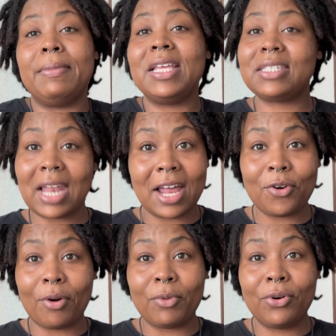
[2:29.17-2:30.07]
it's not
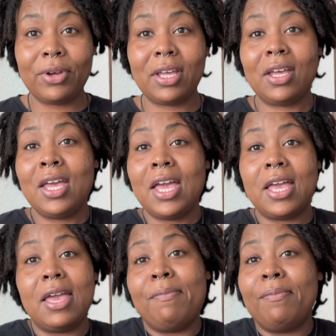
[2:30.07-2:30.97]
normal.
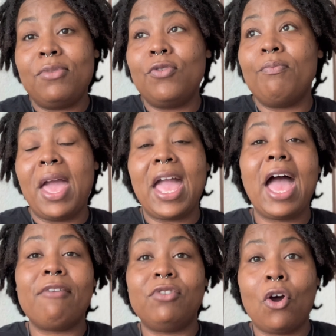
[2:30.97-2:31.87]
And you may
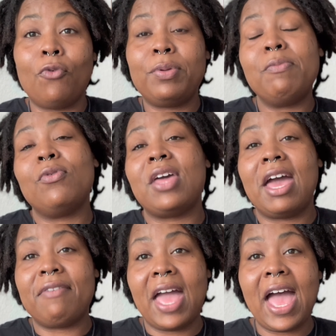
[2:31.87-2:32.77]
have known people that
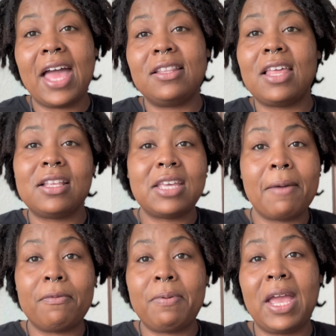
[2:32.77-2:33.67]
have had that
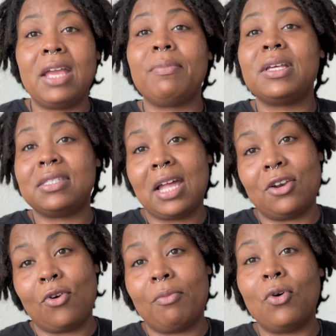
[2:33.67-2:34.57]
type of pain, but it's not
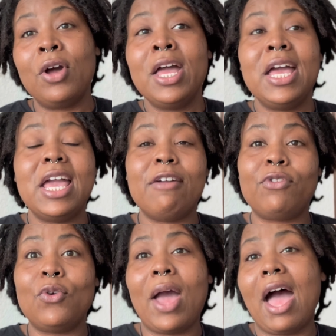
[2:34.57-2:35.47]
normal. If
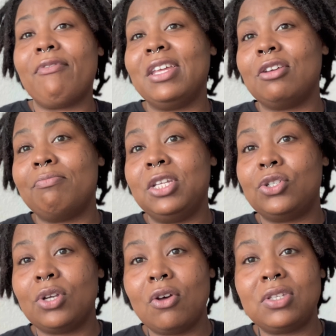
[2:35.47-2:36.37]
you have
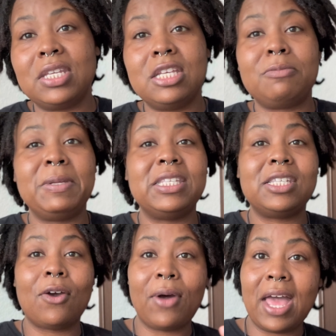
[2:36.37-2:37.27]
endometriosis,
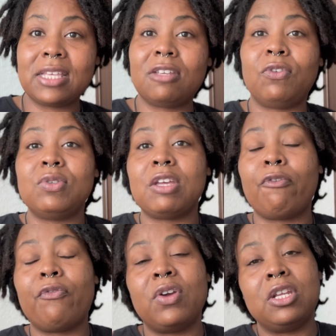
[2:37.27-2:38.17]
PCOS, if you suffer
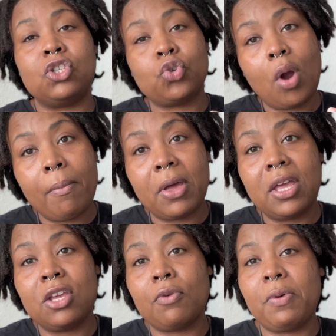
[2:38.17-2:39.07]
from any trauma
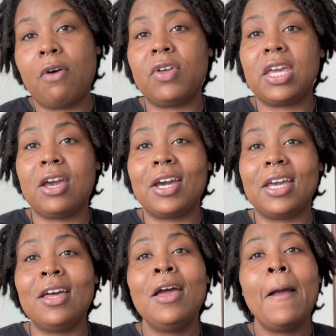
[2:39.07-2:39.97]
in your pelvic area,